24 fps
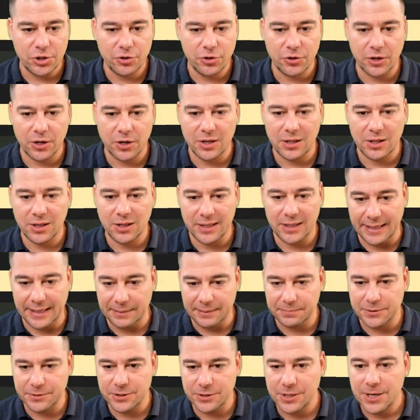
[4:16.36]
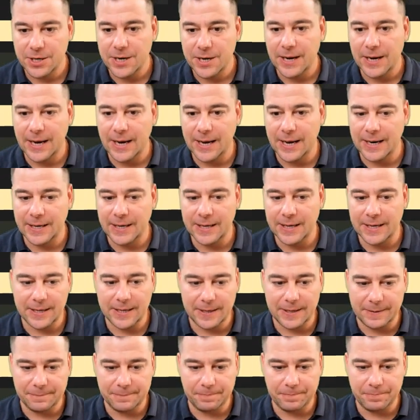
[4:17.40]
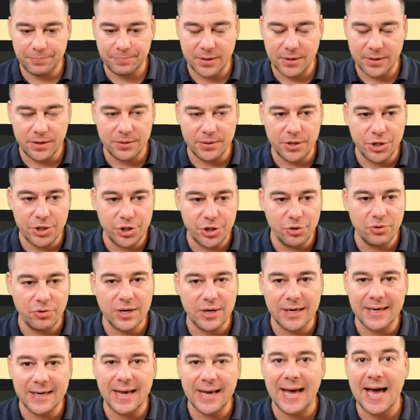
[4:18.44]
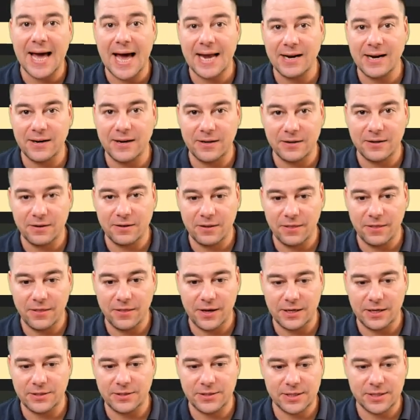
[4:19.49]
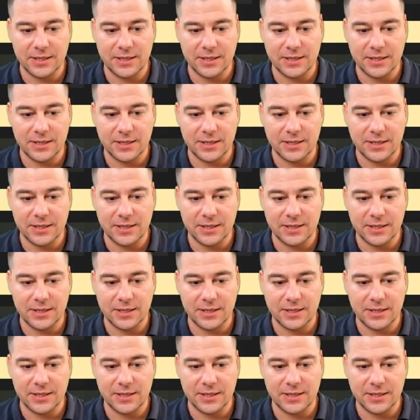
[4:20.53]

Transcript: to the clips, and um, you can edit this